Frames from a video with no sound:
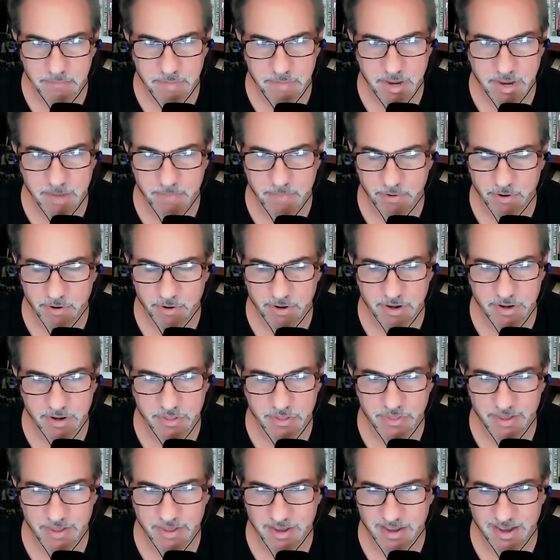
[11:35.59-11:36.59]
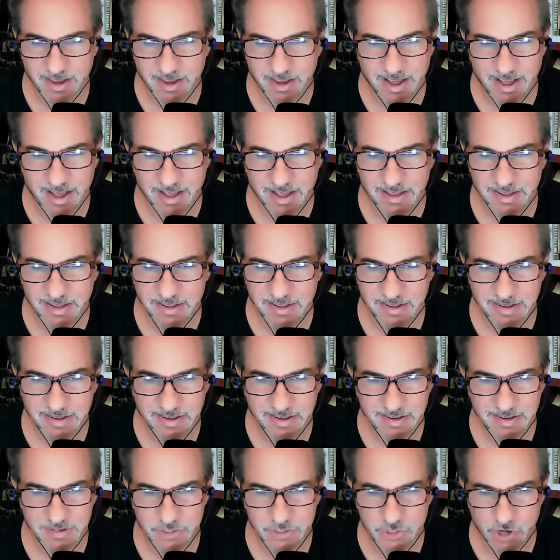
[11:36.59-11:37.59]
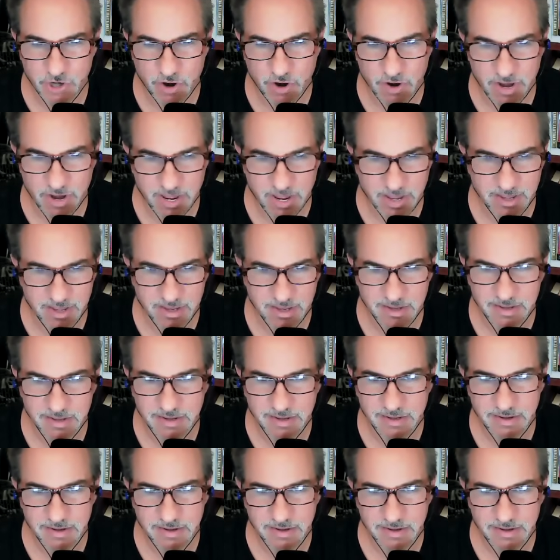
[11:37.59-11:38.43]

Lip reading: people are going to think, ah, Journey.